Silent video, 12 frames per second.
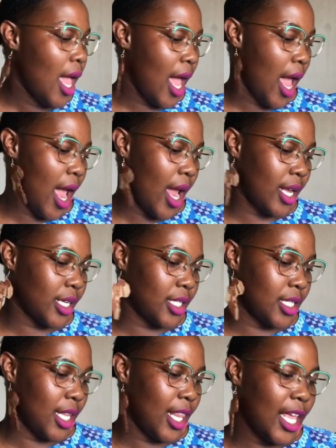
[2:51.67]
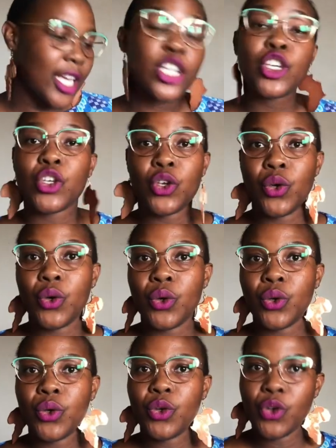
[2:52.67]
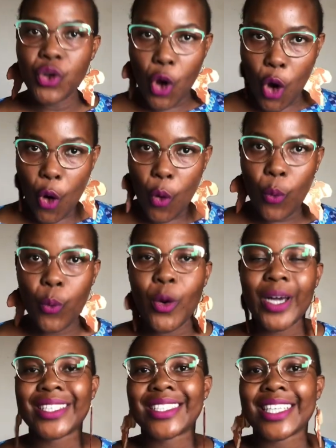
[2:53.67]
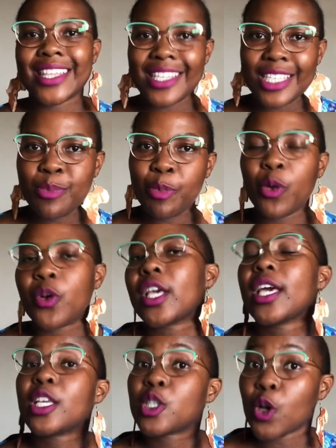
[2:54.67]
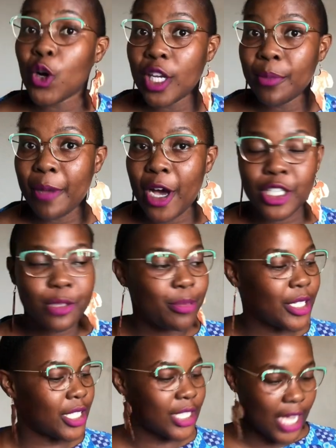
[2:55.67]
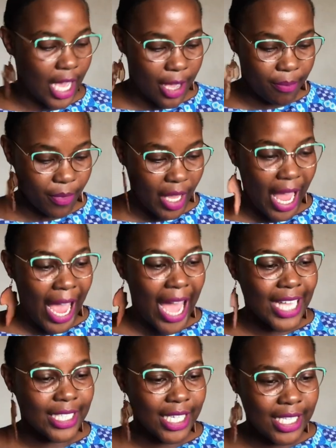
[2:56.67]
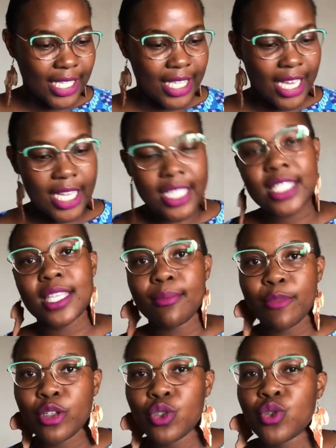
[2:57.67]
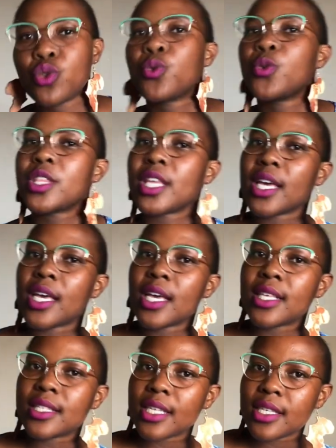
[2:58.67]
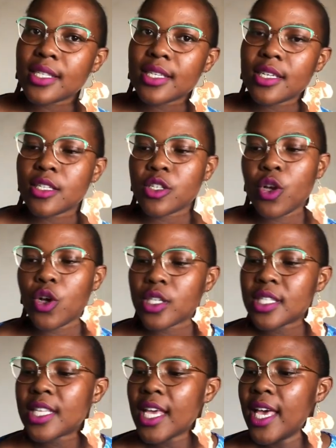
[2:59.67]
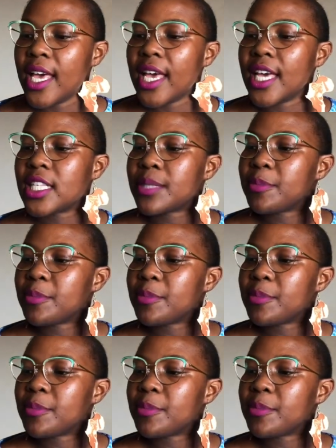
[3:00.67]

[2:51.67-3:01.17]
and letting you know what this book is all about. But um, I sense that it's something to do with the ancestors because it's